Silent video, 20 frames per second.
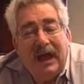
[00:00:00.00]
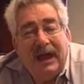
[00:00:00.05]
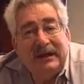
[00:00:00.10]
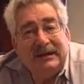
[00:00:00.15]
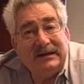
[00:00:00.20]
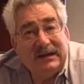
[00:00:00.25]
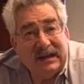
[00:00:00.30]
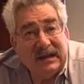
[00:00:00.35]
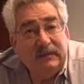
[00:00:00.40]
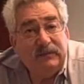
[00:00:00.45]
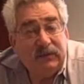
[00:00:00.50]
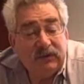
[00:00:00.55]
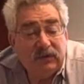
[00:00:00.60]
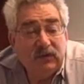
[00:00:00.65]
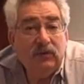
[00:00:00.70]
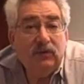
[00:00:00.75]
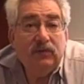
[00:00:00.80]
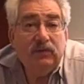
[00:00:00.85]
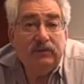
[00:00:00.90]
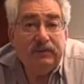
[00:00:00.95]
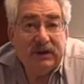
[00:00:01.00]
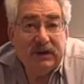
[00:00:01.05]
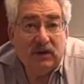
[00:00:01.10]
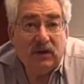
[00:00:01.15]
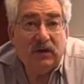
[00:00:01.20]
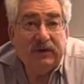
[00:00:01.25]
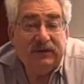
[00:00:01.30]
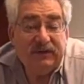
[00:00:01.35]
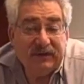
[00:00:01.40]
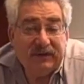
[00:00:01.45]
and keep tuned
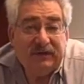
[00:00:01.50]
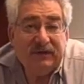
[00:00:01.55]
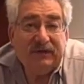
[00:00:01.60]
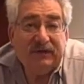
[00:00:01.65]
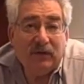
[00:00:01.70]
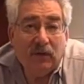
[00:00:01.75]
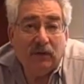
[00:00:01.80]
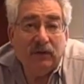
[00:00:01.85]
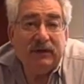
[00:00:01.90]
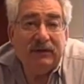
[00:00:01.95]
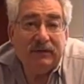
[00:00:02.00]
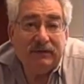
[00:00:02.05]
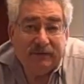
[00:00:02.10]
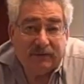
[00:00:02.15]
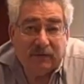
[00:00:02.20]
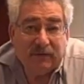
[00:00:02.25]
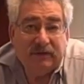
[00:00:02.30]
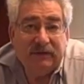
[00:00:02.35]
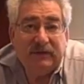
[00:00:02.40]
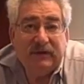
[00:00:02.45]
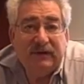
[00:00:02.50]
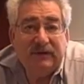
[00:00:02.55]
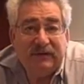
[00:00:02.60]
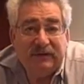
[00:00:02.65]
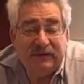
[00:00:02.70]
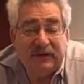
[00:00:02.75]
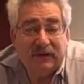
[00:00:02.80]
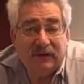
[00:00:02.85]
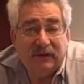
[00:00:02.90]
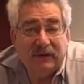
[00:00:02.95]
because this is only the first in a
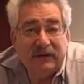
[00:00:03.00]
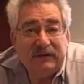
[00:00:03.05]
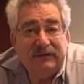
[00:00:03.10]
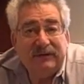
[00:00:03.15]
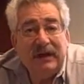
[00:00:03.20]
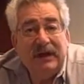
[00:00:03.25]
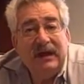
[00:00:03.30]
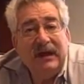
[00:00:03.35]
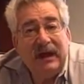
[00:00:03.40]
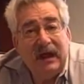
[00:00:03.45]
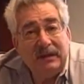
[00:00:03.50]
series,